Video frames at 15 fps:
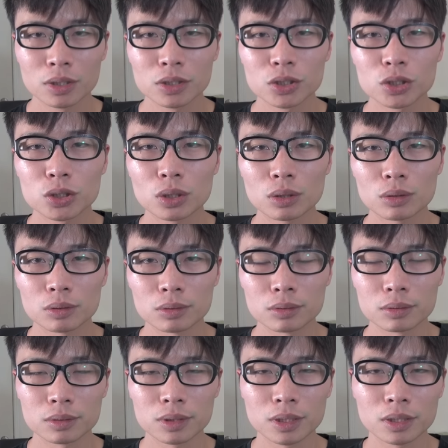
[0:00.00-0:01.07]
So
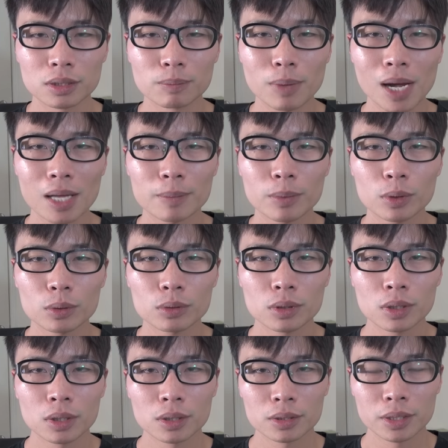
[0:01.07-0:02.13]
in the Bible,
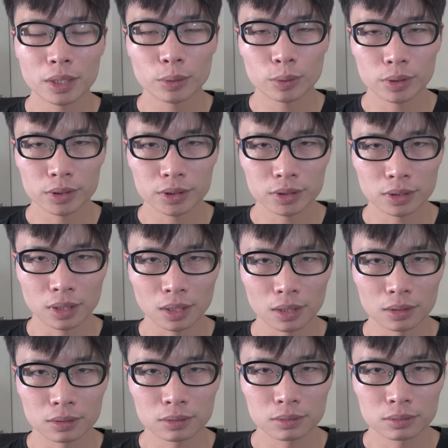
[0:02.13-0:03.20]
there was a